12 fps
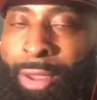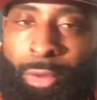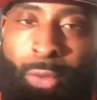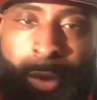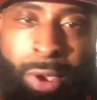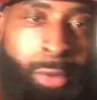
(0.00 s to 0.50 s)

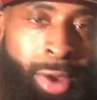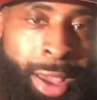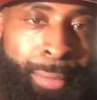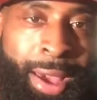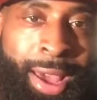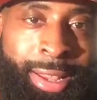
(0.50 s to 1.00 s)
When we
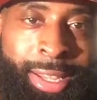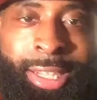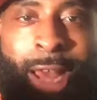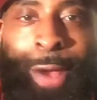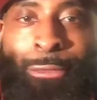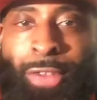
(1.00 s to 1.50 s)
win, man, this is
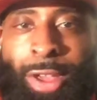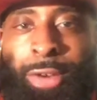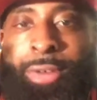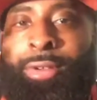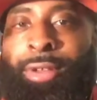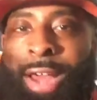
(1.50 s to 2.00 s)
how I feel.
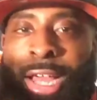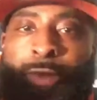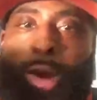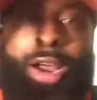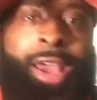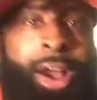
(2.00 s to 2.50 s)
I just
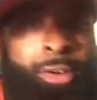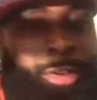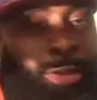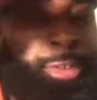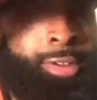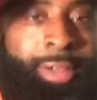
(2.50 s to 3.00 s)
rock out.
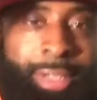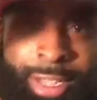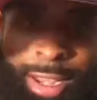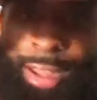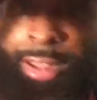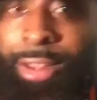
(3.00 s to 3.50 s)
You know what I'm saying?